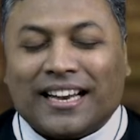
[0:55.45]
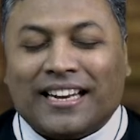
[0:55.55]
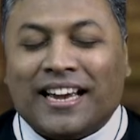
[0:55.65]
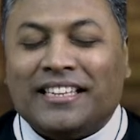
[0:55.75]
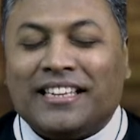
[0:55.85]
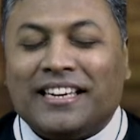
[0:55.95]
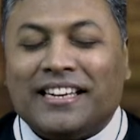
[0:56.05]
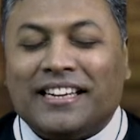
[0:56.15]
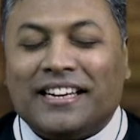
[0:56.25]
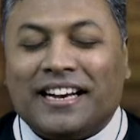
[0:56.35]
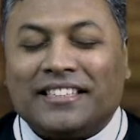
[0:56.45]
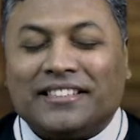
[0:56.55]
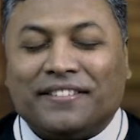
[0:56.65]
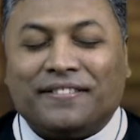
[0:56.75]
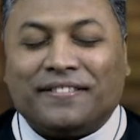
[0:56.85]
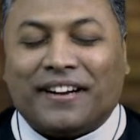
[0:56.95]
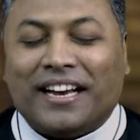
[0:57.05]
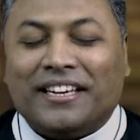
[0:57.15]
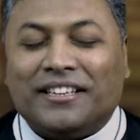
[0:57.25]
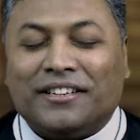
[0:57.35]
and enkindle in us the
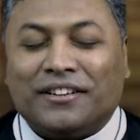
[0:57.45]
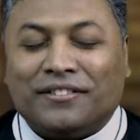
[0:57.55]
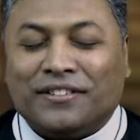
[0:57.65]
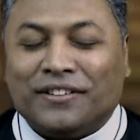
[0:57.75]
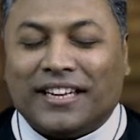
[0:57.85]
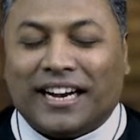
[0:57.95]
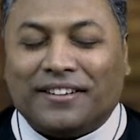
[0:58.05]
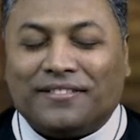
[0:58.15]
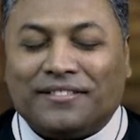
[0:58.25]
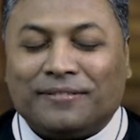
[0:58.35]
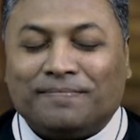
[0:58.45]
fire of your love.